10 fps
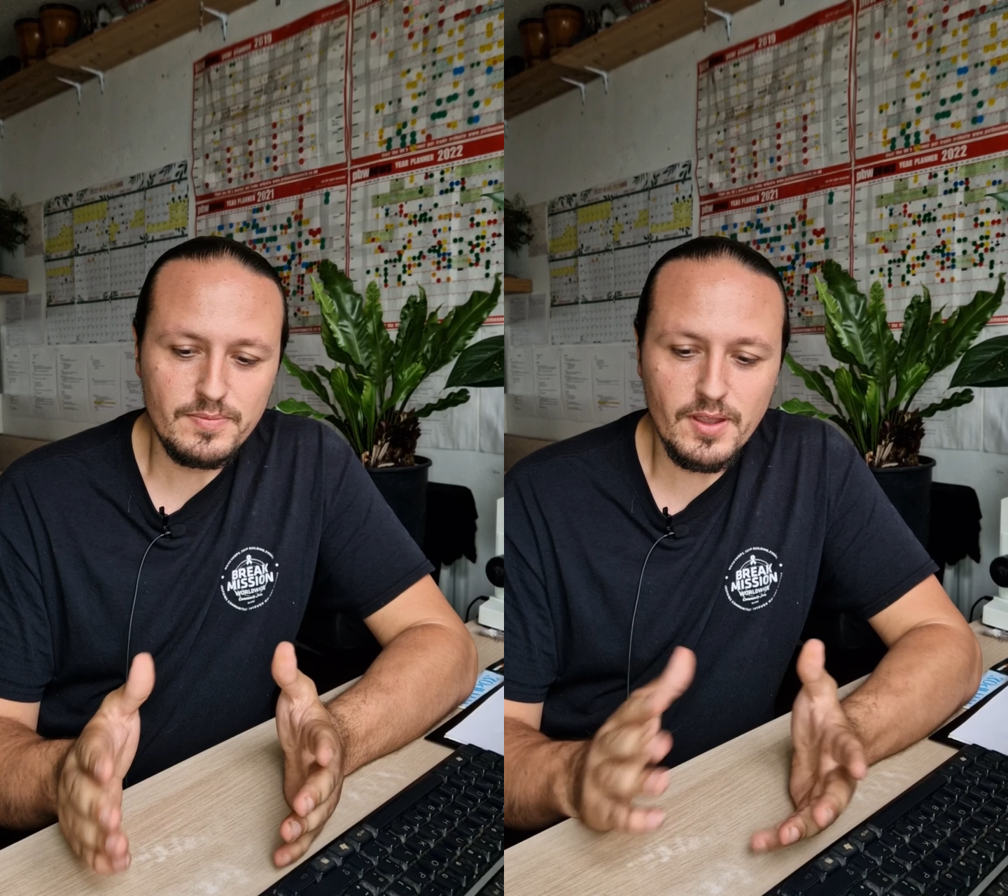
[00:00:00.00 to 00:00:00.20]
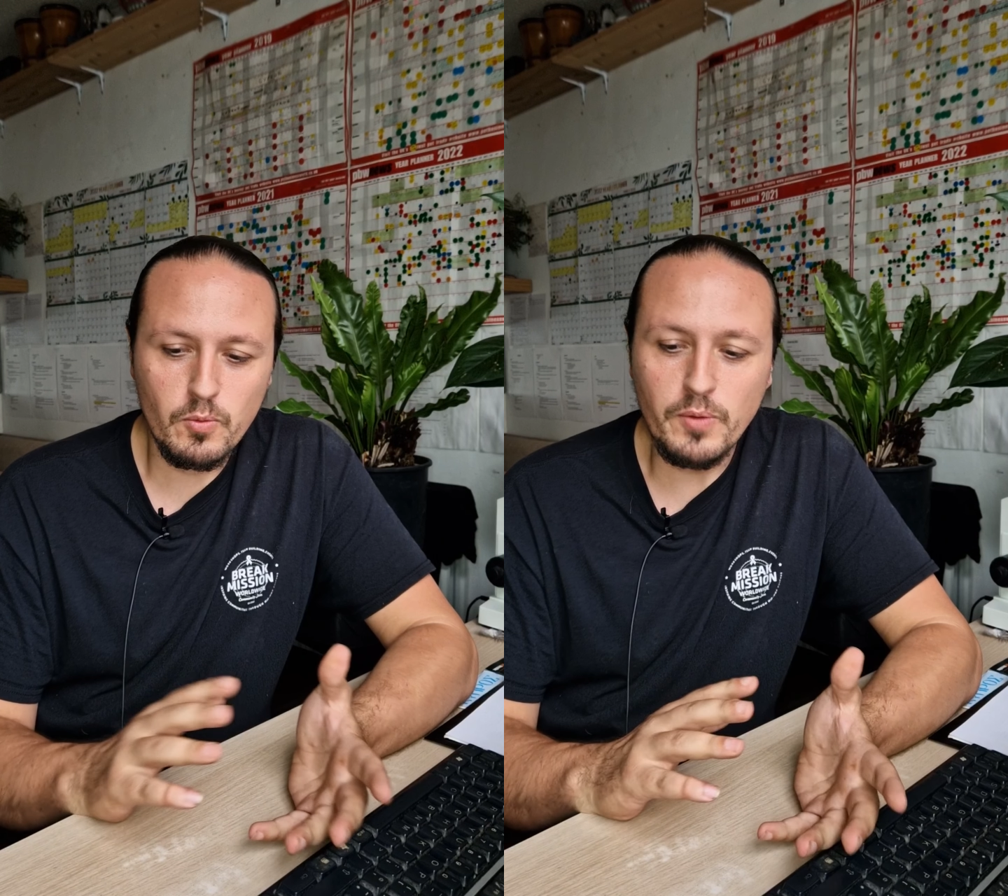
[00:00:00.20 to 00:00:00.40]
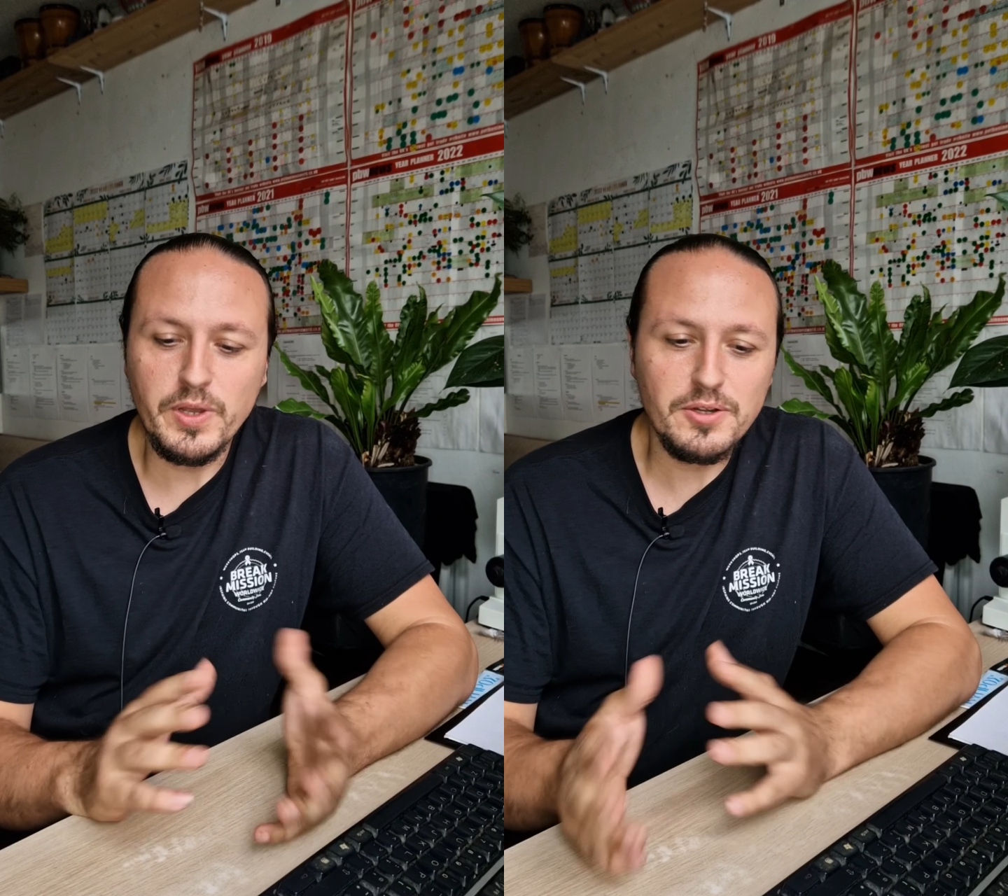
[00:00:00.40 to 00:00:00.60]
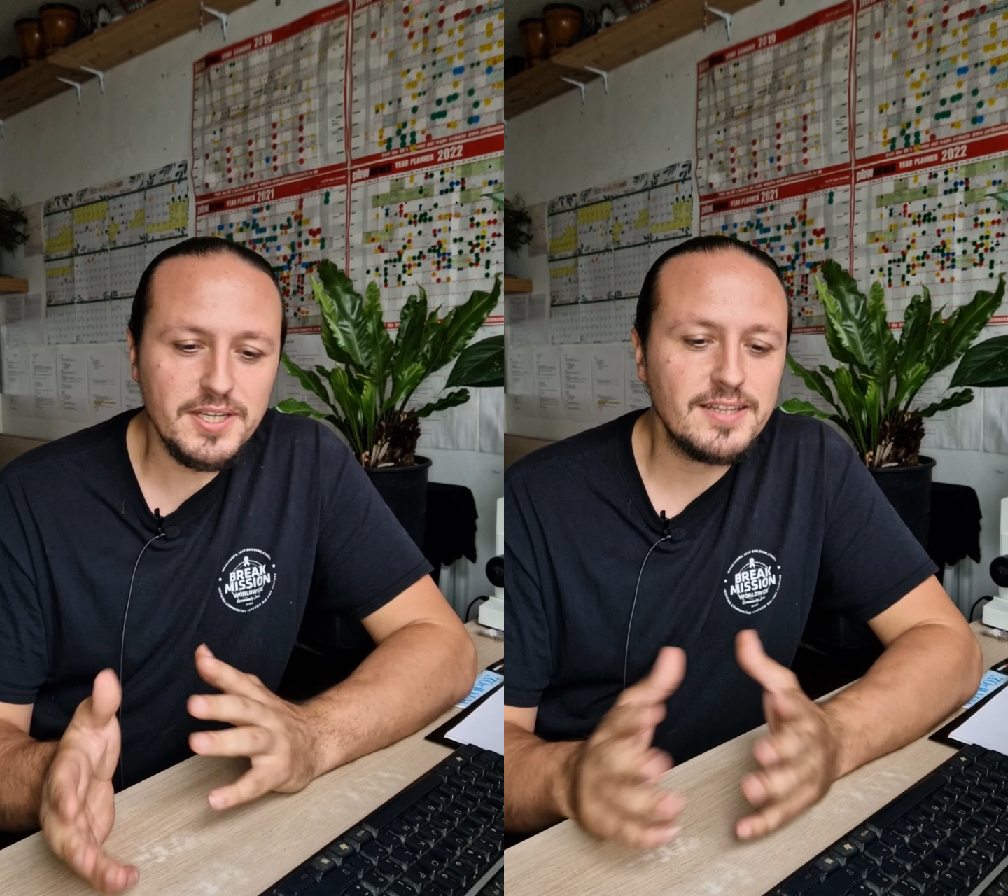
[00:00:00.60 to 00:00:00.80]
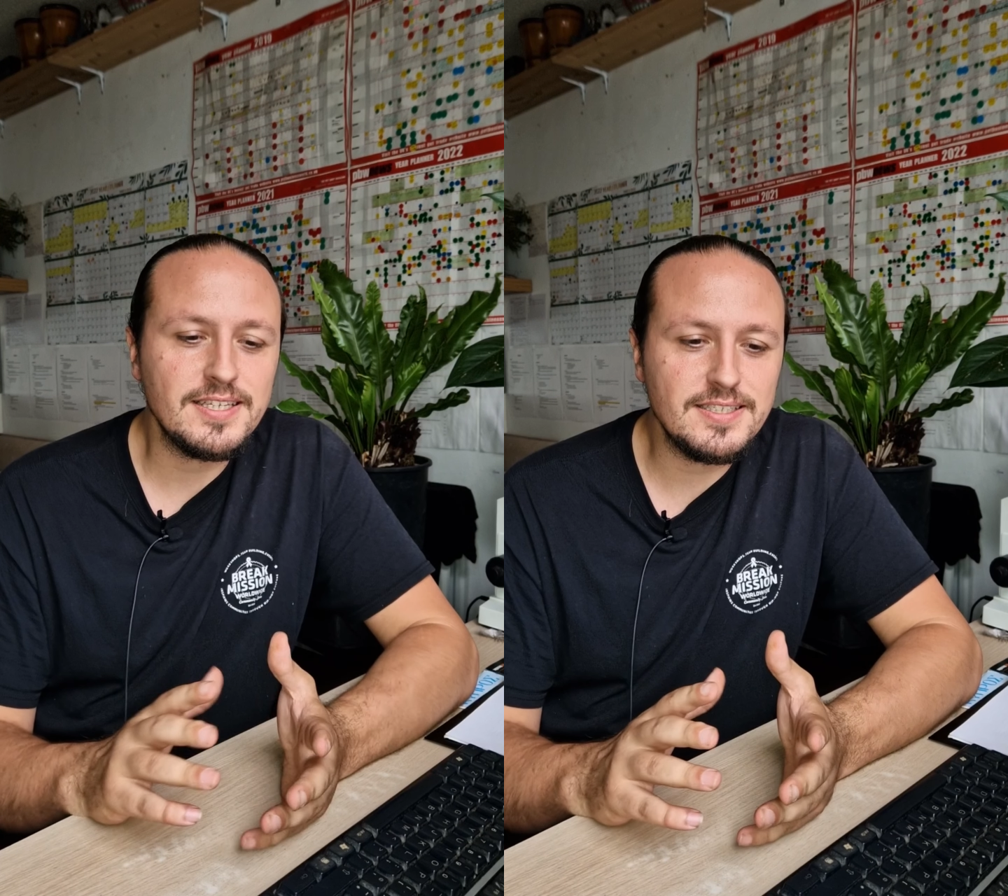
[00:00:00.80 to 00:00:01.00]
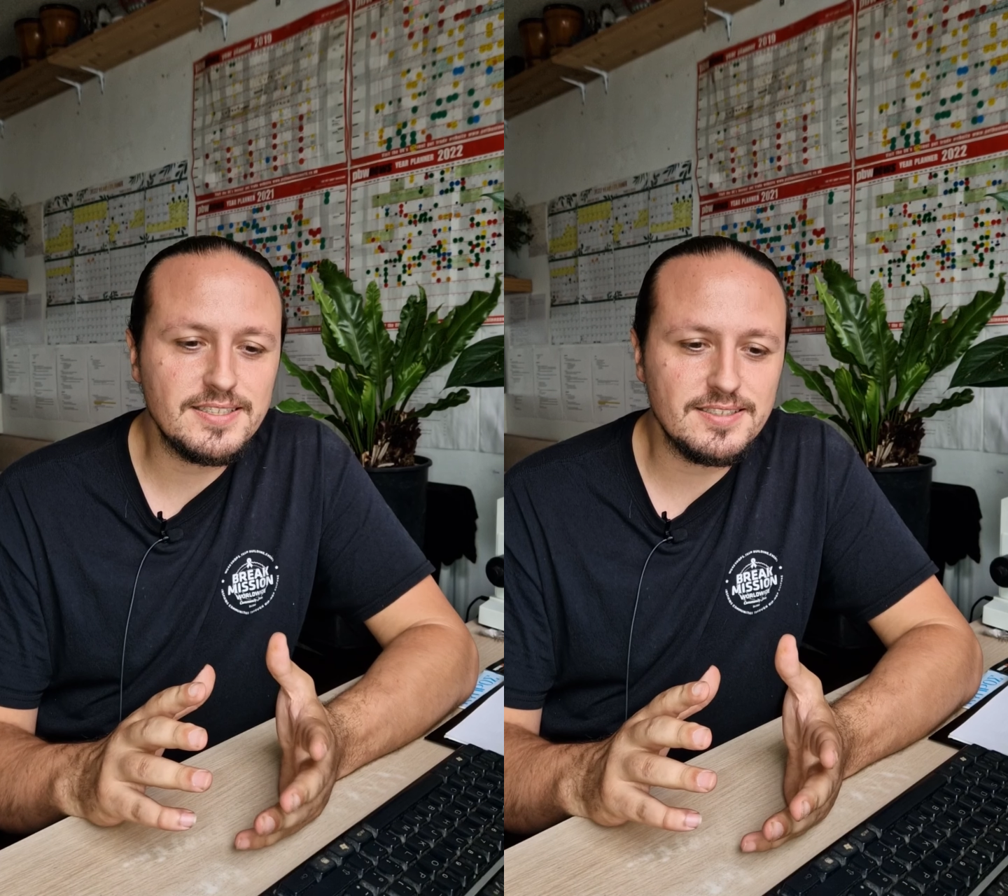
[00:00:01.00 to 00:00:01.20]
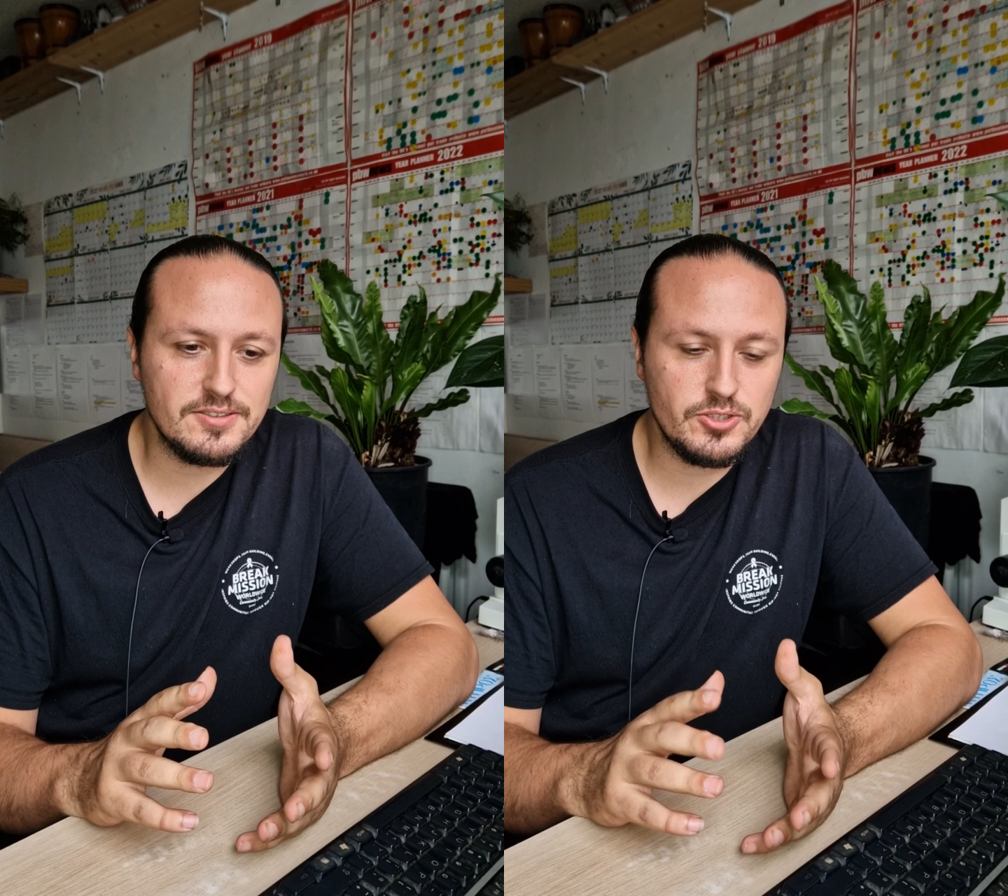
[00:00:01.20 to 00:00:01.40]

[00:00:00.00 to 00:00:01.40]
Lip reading: when we look at these